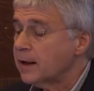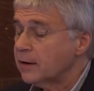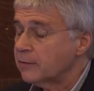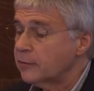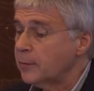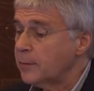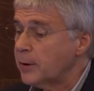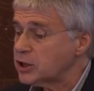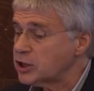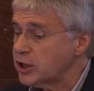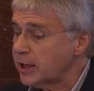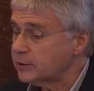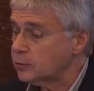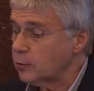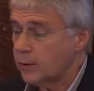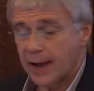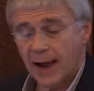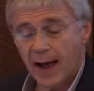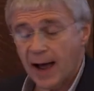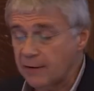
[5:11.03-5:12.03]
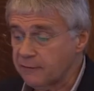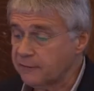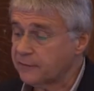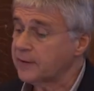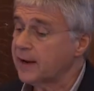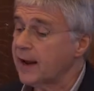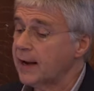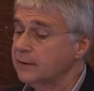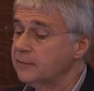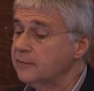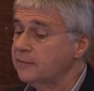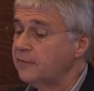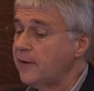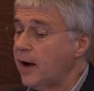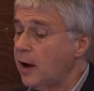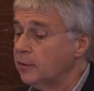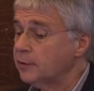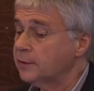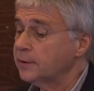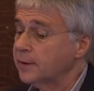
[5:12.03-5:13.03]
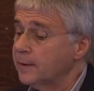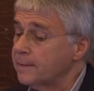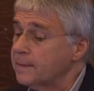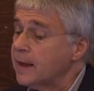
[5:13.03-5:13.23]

The budget we have can fund